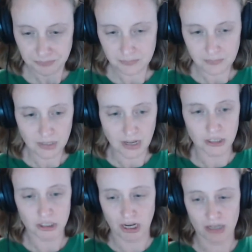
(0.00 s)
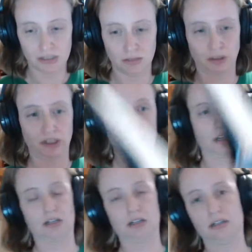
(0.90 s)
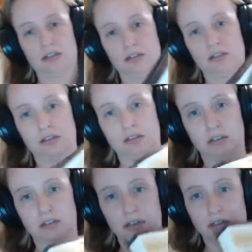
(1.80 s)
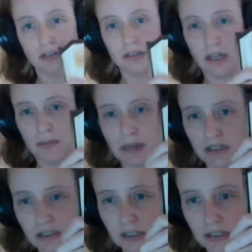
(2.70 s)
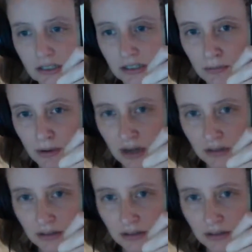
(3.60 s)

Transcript: actually has some really good appendices in the back.